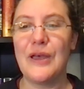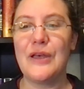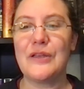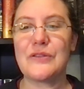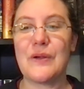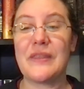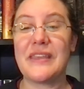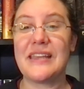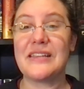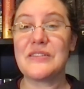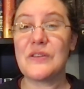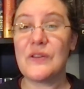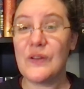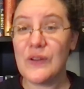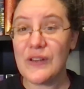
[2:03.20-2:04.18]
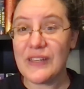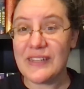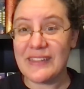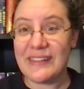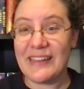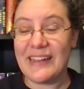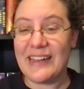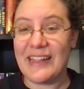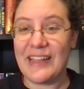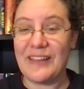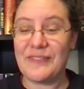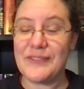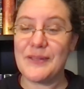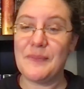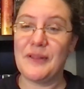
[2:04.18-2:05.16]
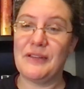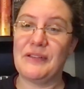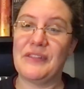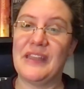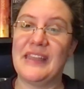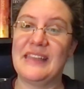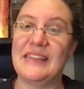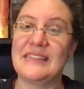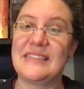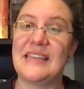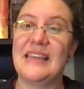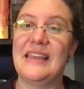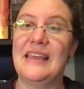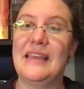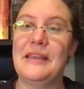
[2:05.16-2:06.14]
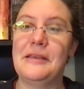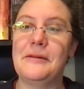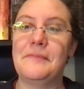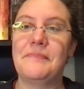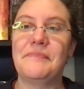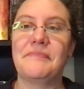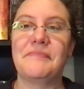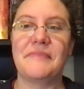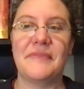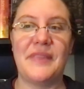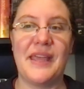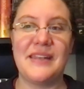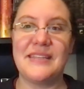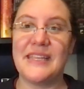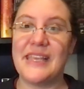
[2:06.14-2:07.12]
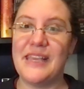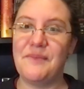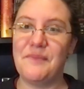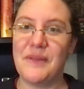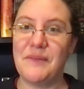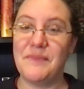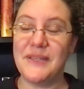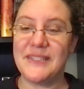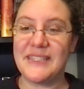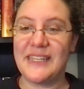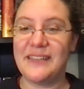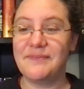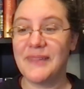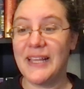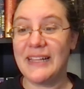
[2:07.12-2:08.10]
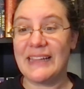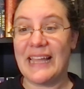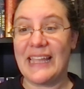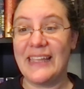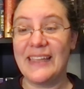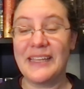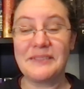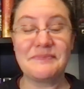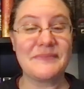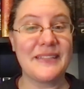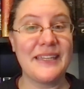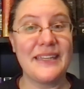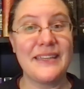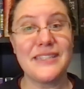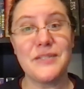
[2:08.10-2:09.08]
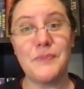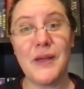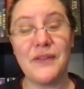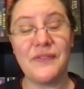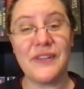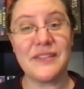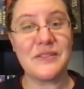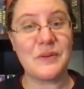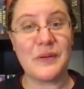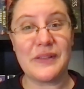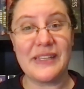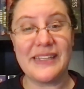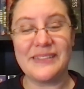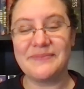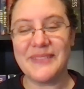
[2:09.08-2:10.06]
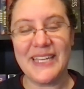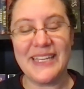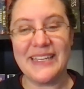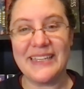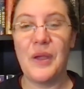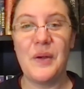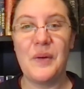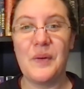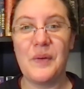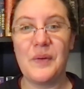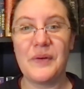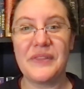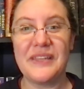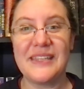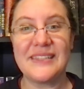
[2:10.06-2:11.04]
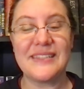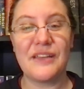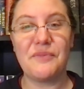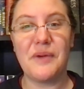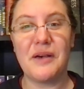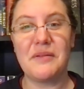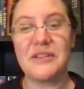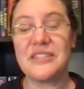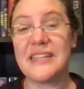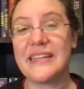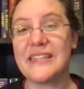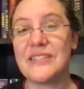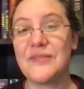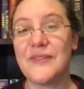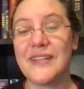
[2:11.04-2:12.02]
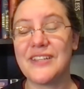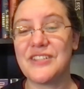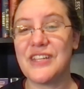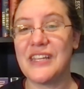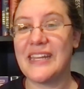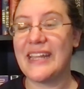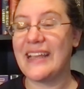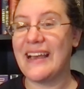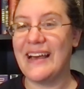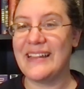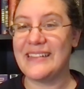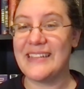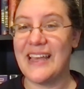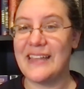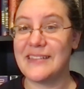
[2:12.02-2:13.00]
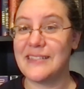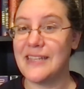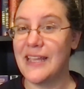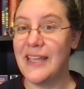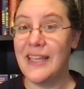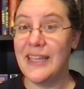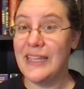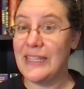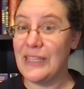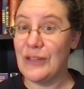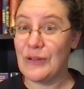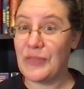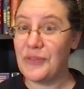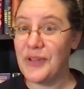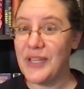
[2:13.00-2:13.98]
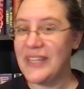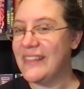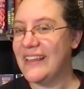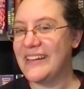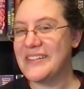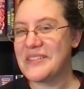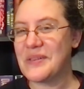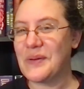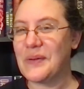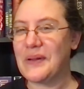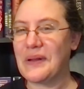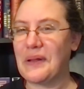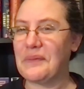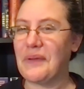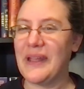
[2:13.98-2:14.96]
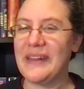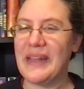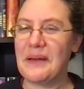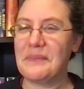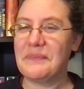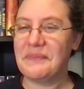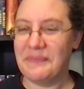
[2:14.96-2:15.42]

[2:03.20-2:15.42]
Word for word: So I think it's good that I have some other things that to keep me busy, like Specfest or the or the self-published science fiction contest year 3 that is going on right now.